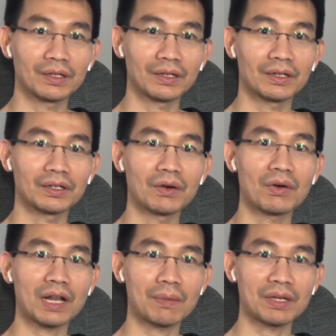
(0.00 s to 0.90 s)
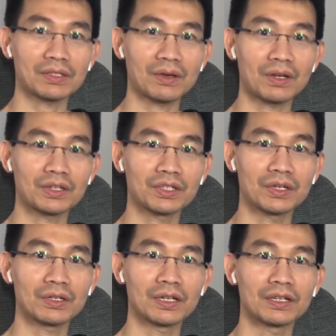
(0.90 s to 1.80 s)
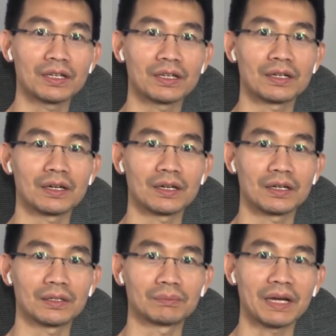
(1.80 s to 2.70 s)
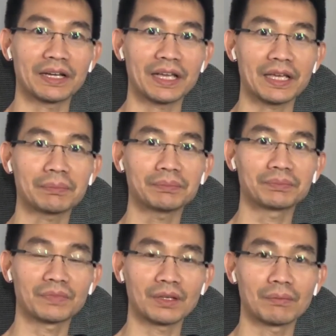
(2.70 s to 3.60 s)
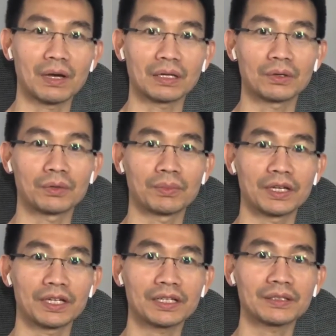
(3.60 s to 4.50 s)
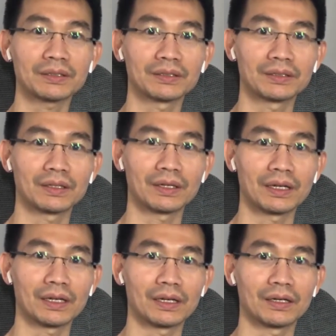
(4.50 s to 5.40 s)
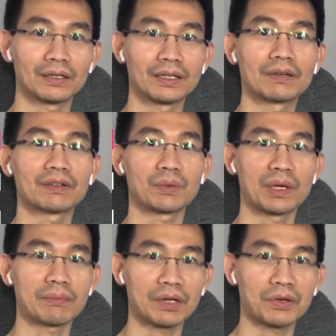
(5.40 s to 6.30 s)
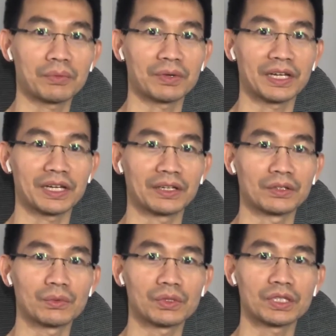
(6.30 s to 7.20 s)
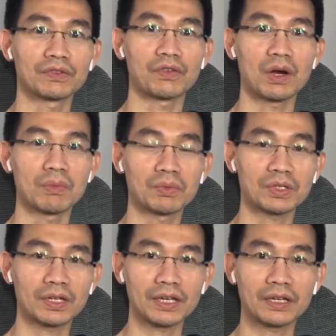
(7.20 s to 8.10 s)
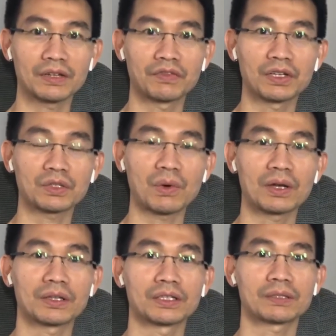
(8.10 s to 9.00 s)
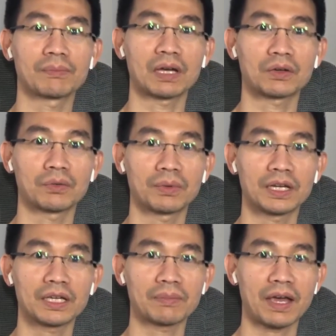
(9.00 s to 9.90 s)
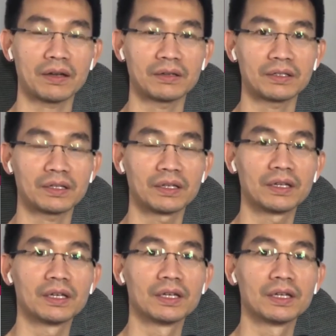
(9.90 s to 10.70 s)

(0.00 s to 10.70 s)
uh, go on Amazon and search under uh, my name, microblading, uh, David Nguyen microblading. You will see four books on there. The first one is microblading patterns.